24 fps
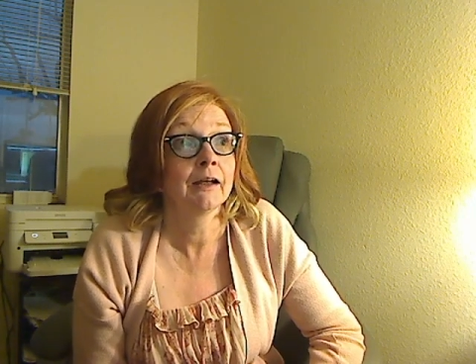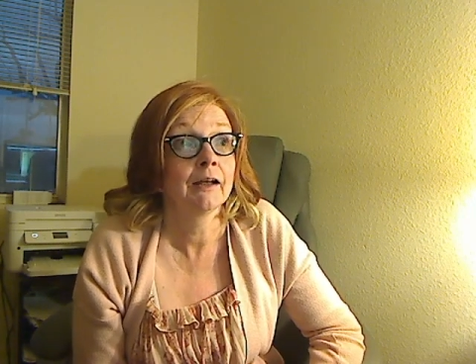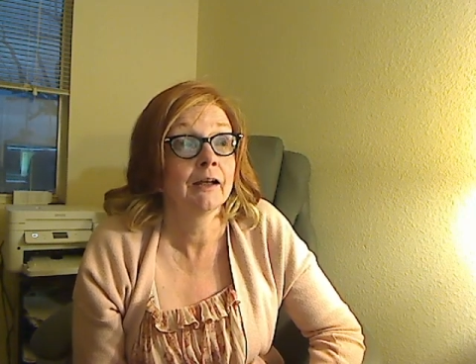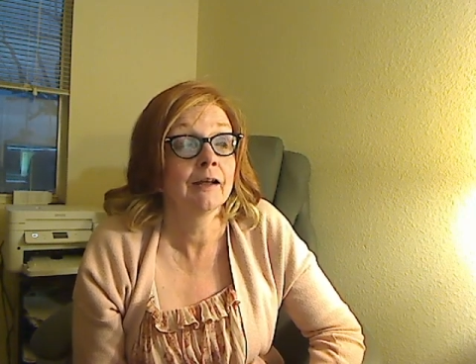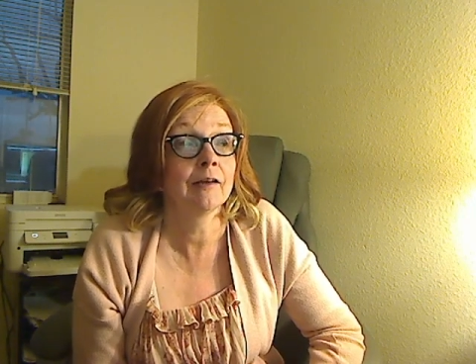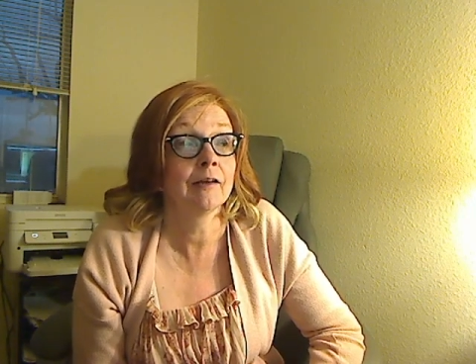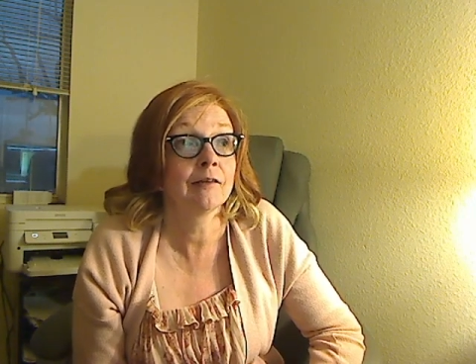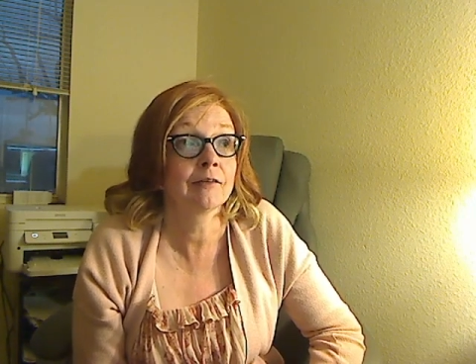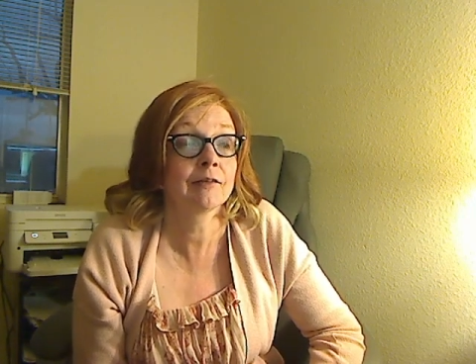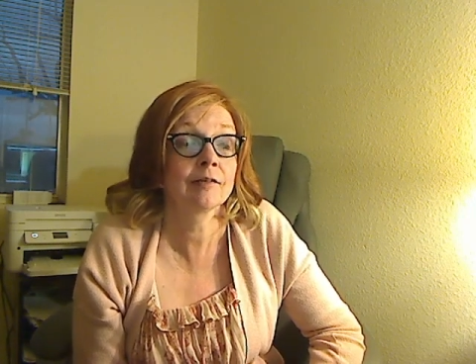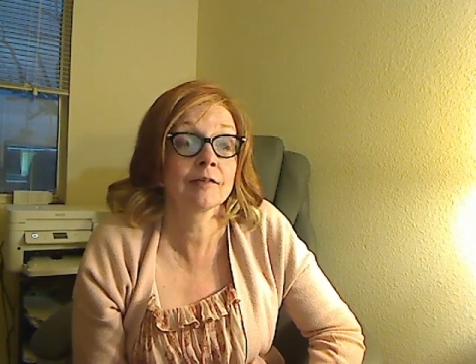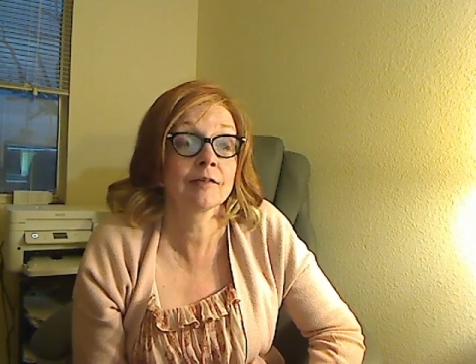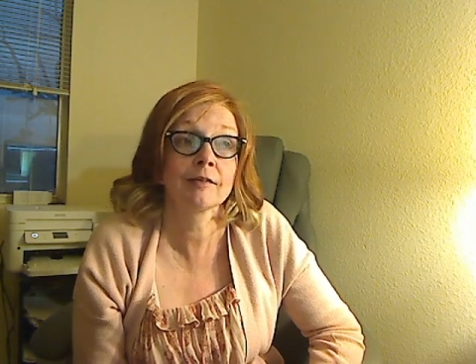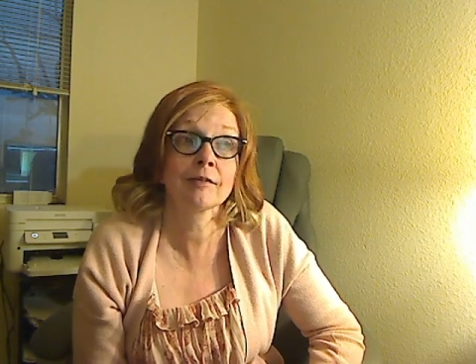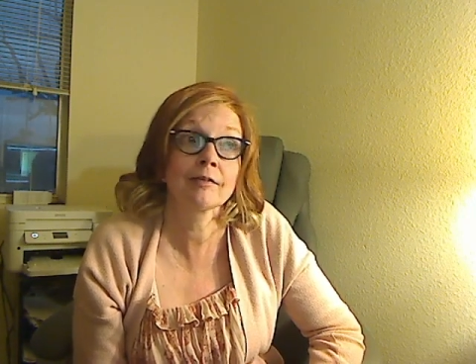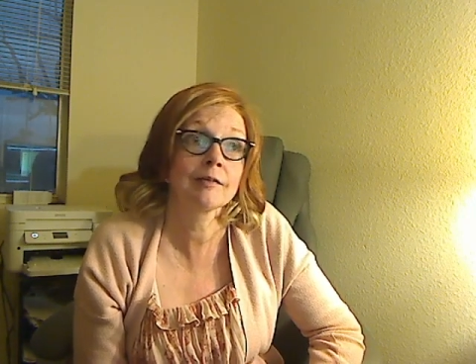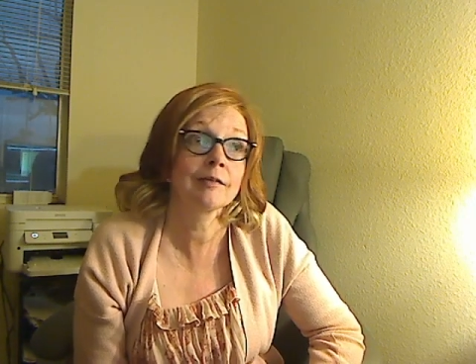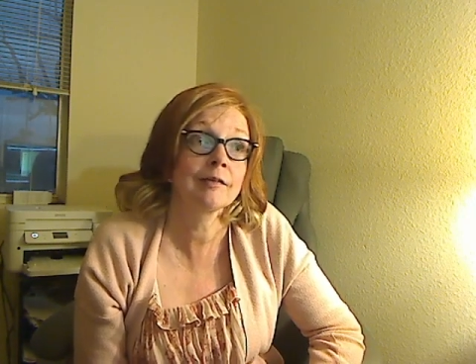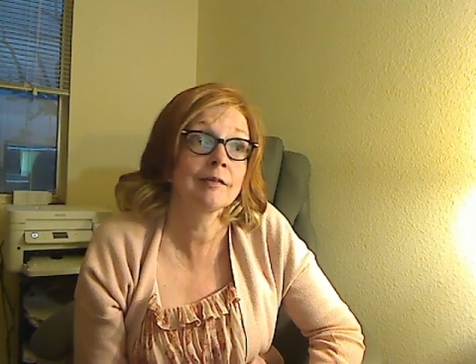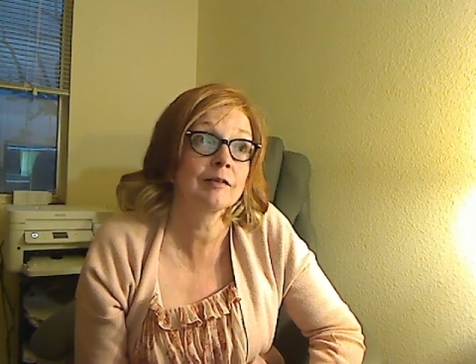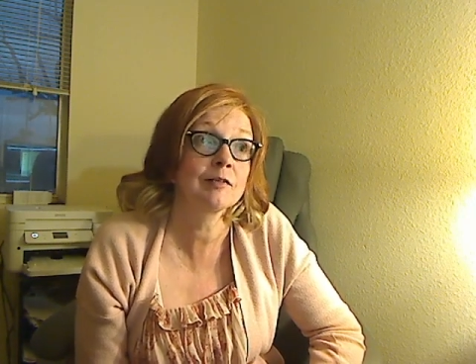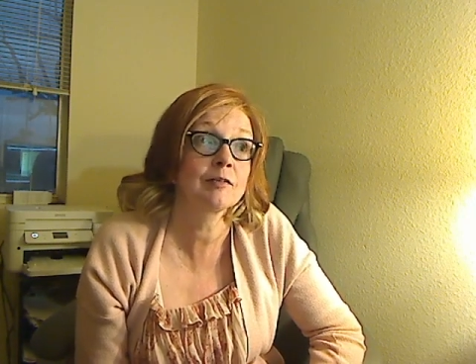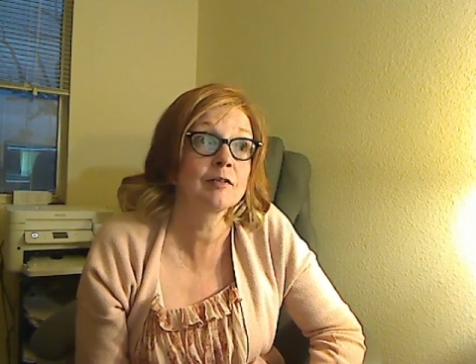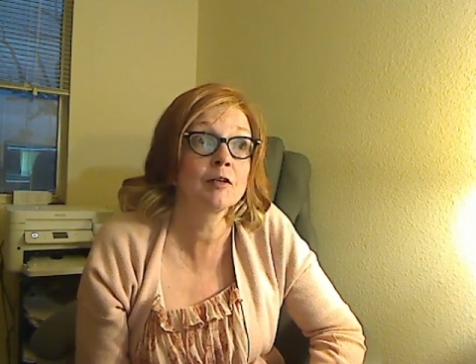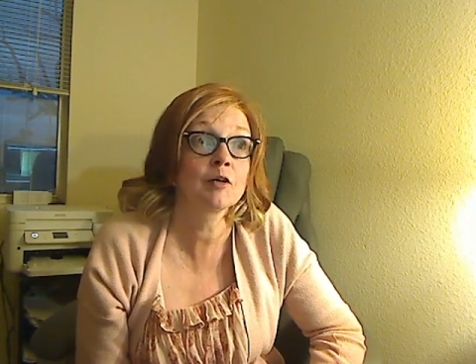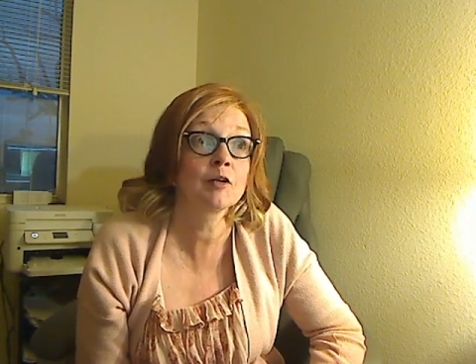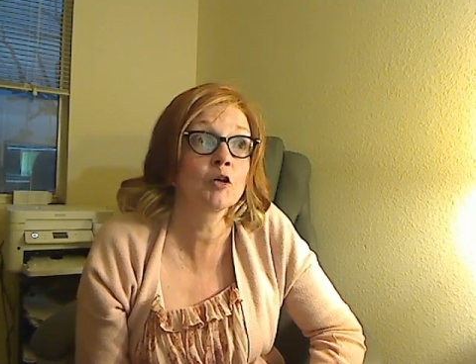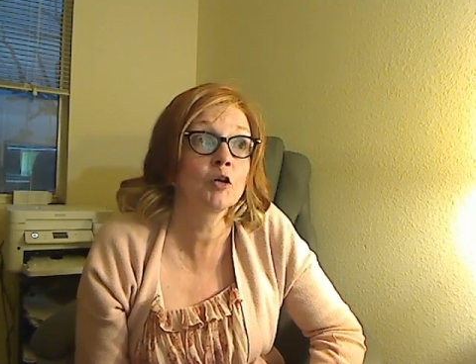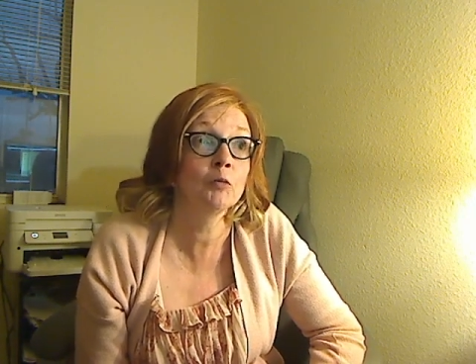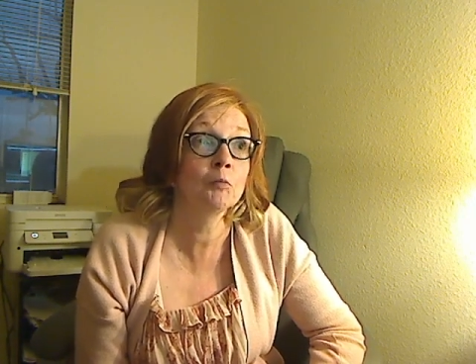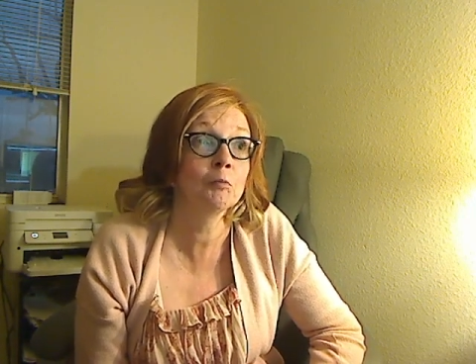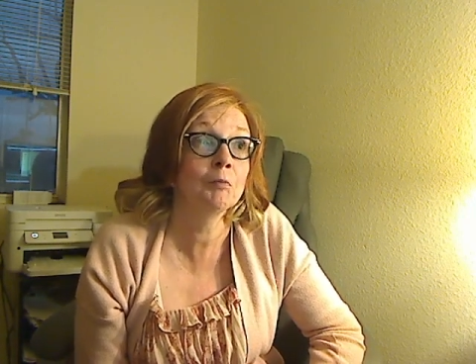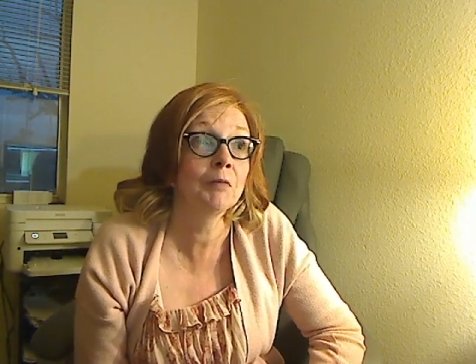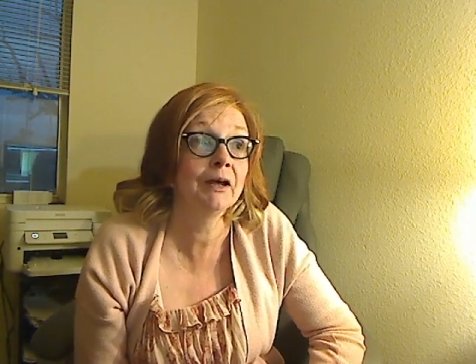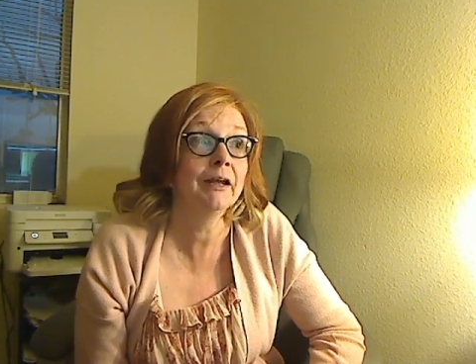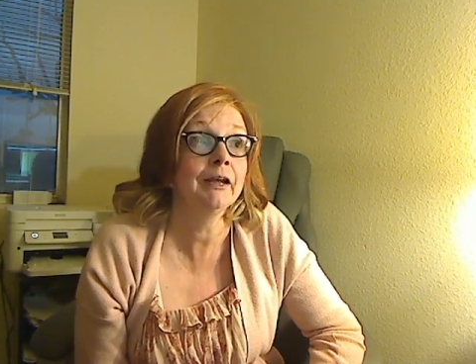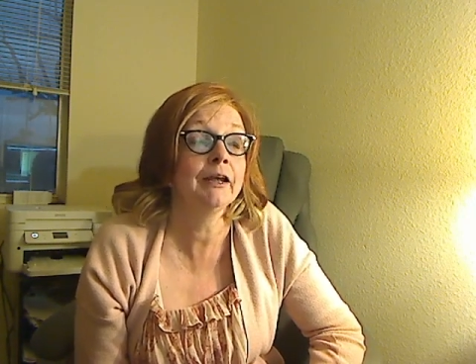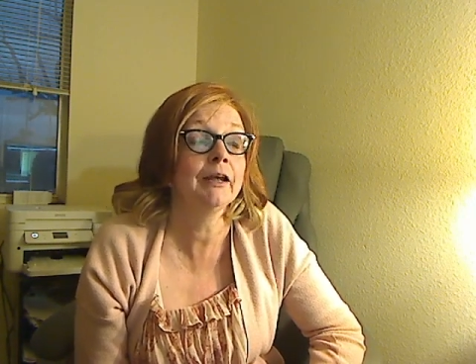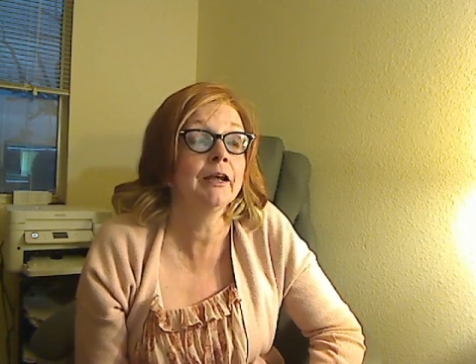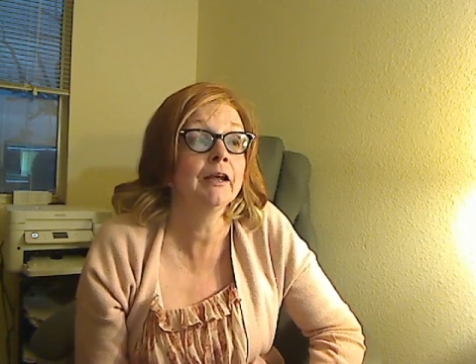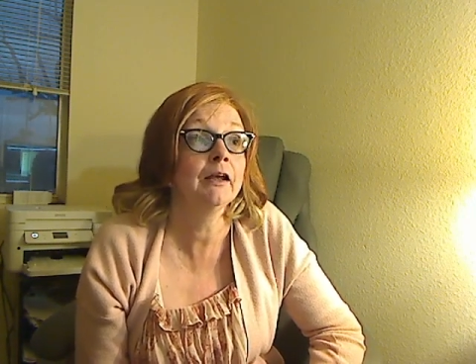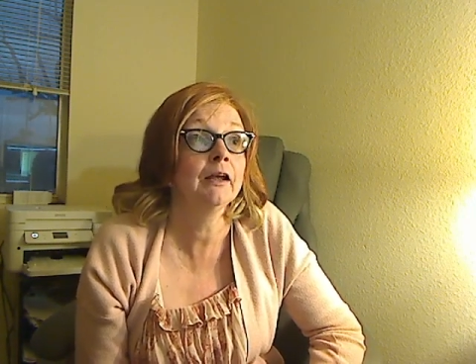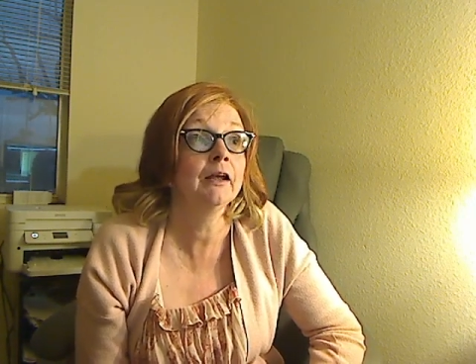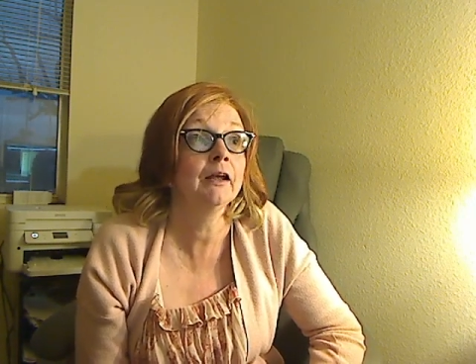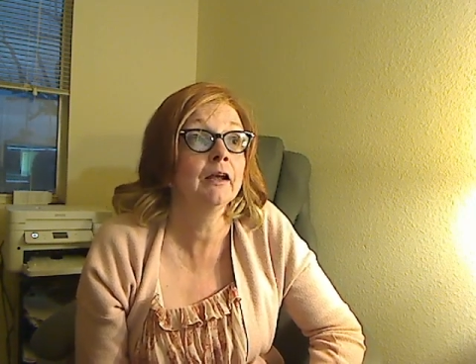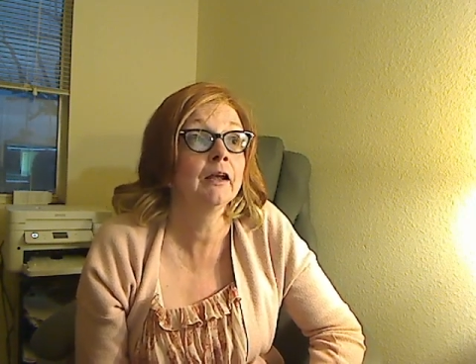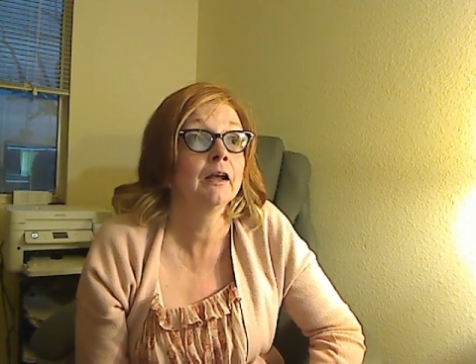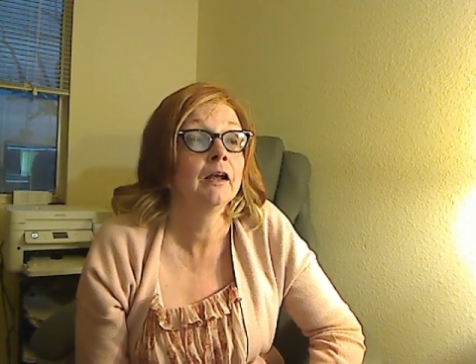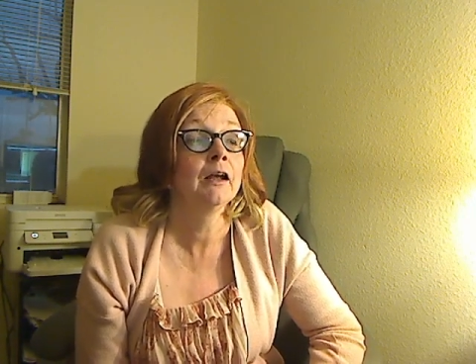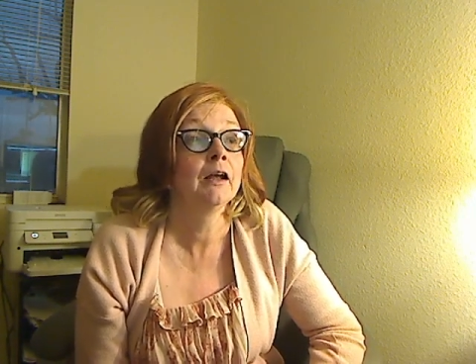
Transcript: his 6-year-old buddy,